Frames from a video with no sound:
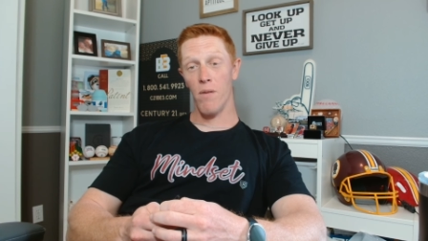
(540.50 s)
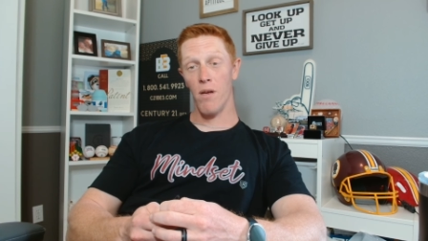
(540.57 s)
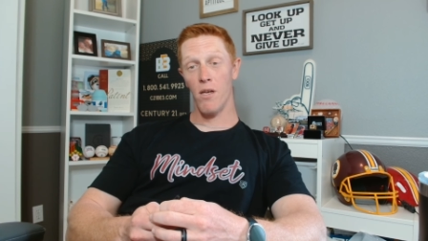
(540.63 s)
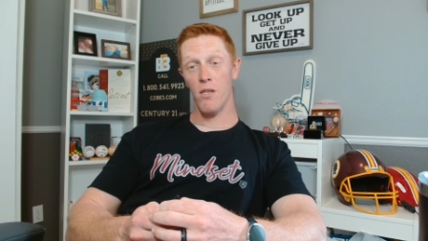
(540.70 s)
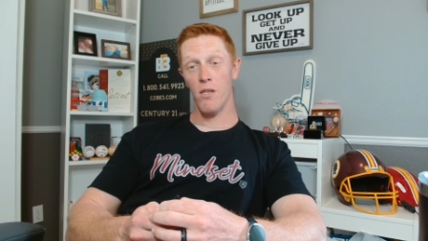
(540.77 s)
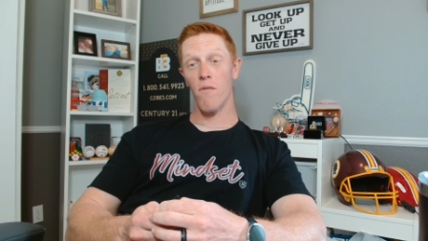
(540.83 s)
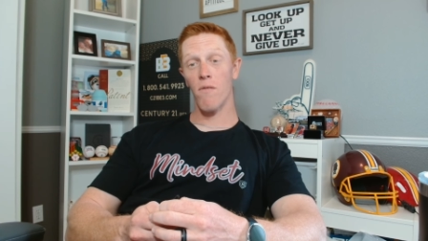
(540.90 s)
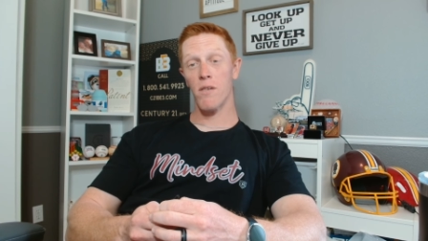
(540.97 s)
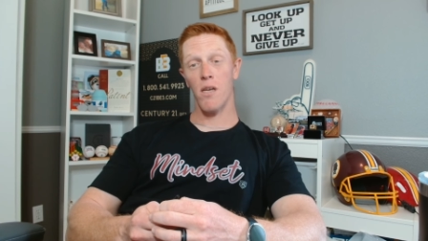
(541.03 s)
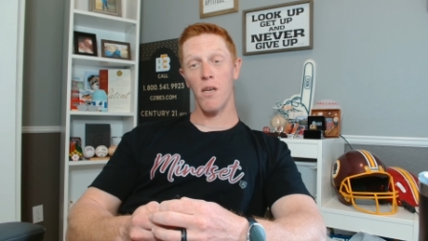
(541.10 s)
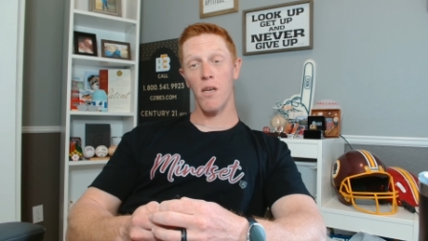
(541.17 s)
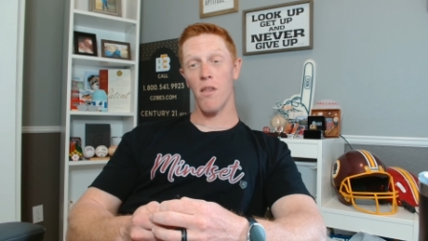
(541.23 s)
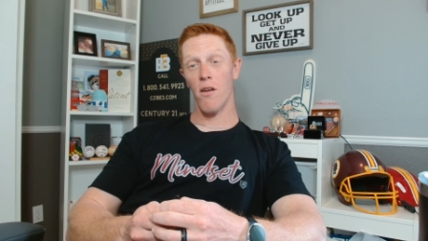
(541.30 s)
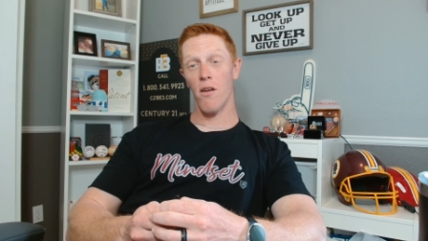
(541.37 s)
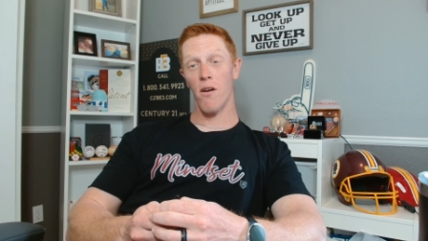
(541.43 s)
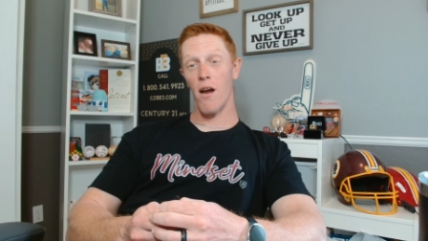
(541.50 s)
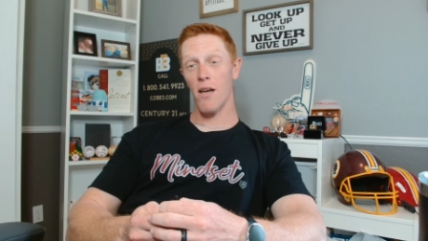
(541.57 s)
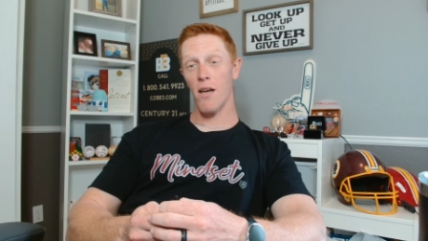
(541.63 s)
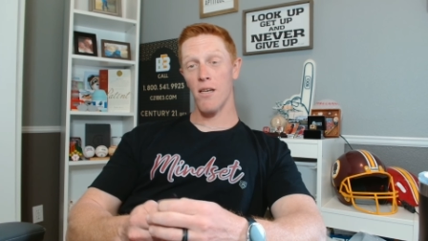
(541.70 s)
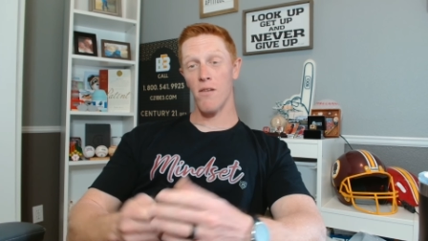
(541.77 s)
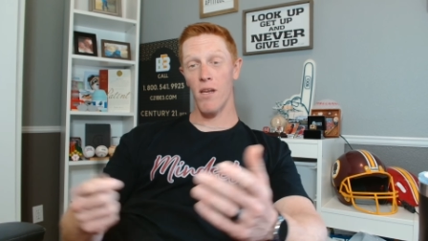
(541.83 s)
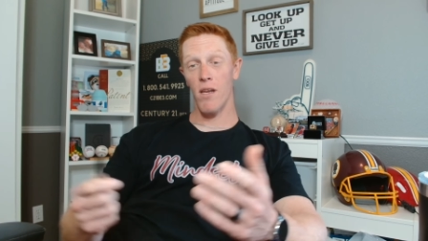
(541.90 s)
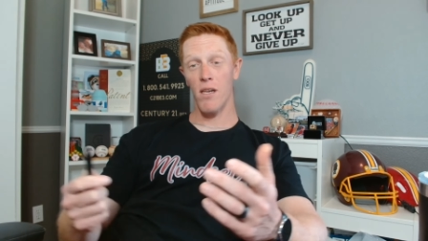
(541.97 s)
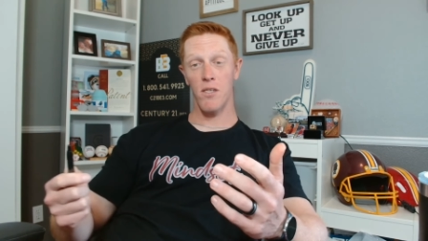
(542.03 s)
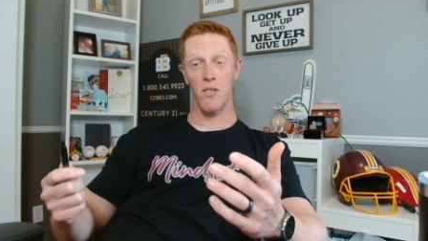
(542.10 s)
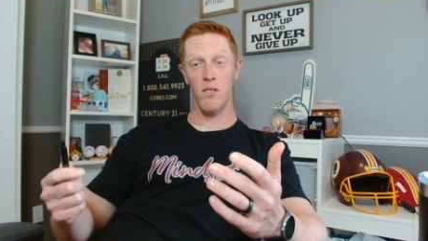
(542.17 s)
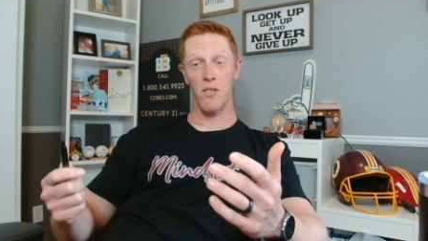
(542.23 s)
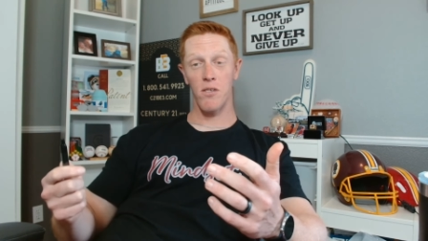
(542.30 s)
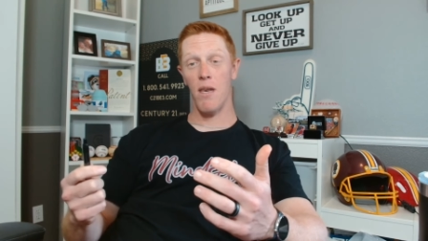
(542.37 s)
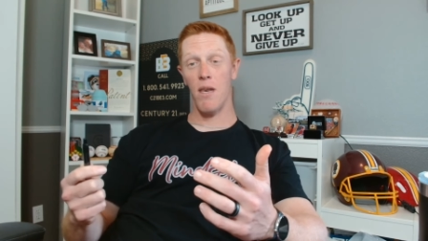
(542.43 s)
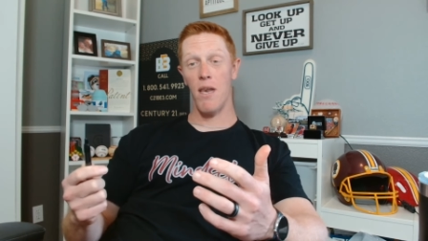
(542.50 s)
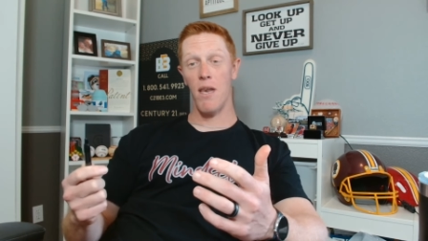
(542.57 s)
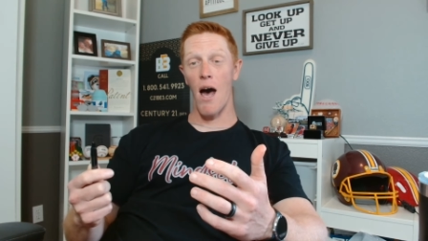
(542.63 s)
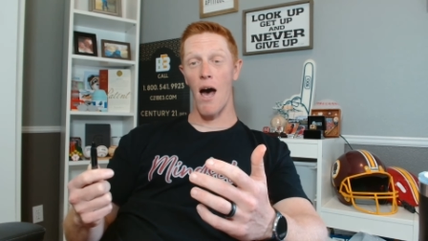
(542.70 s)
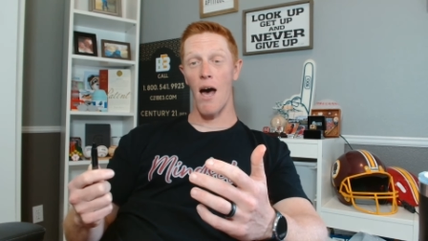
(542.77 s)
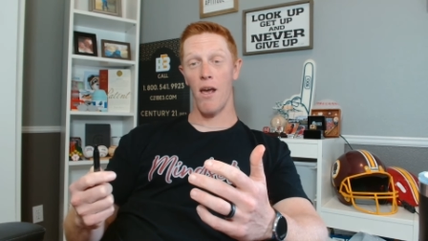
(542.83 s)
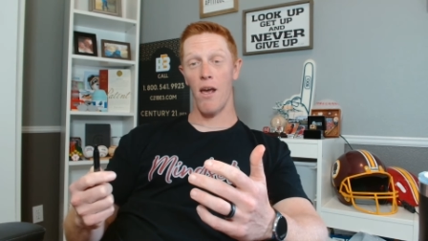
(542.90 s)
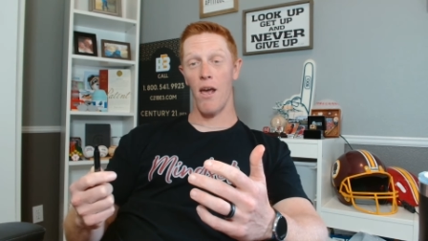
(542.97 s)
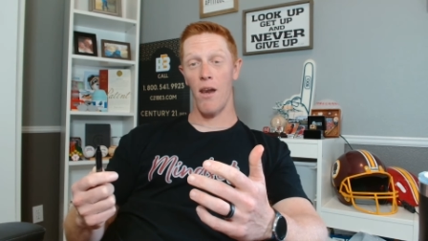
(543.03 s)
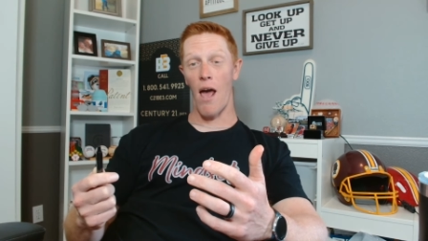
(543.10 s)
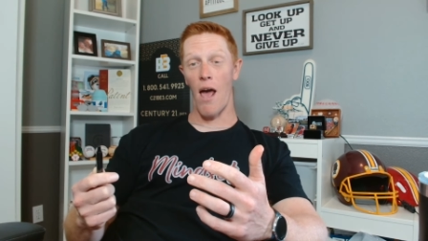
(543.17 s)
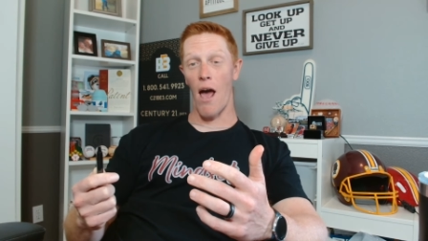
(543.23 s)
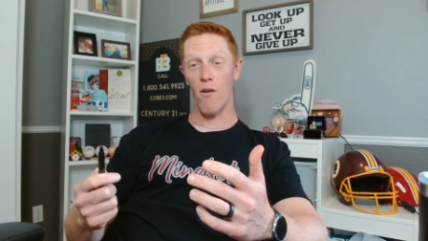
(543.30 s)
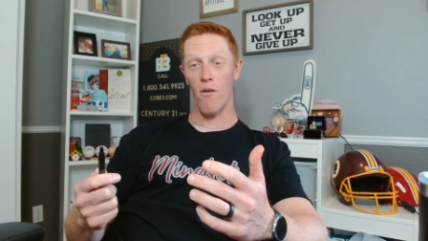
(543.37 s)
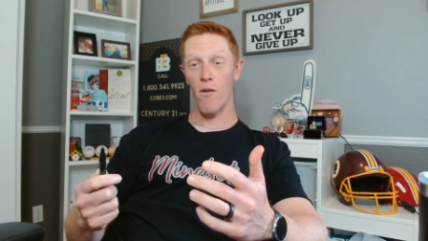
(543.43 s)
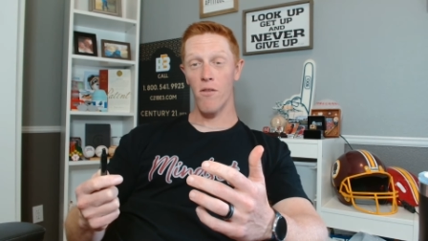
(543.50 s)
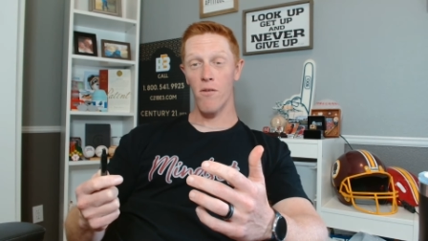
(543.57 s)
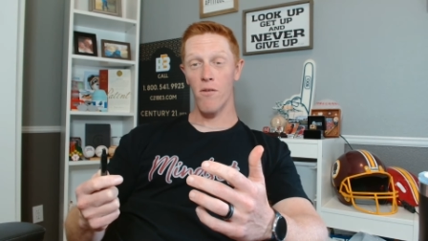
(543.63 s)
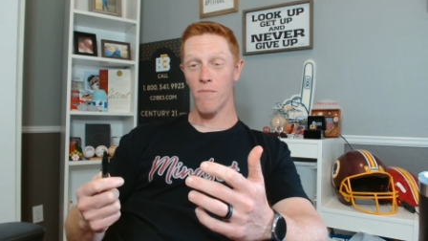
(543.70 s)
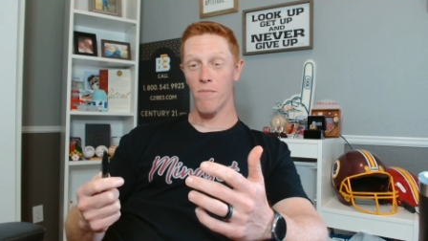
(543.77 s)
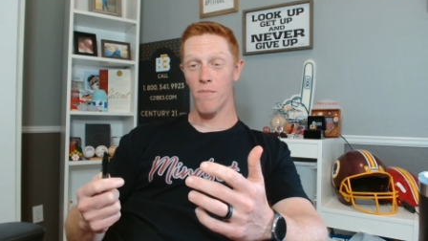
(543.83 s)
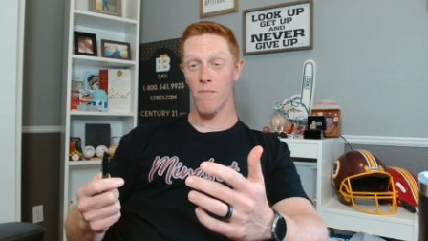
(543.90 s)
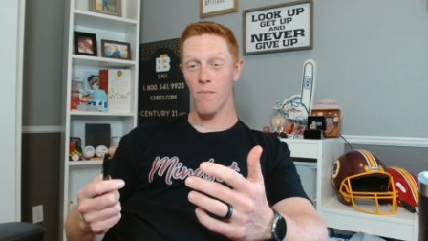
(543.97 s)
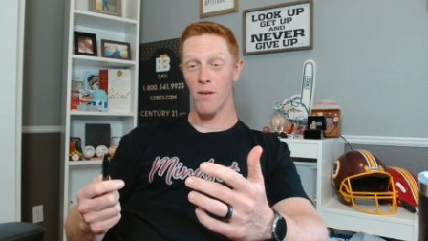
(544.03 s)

is your reticular activating system not an algorithm?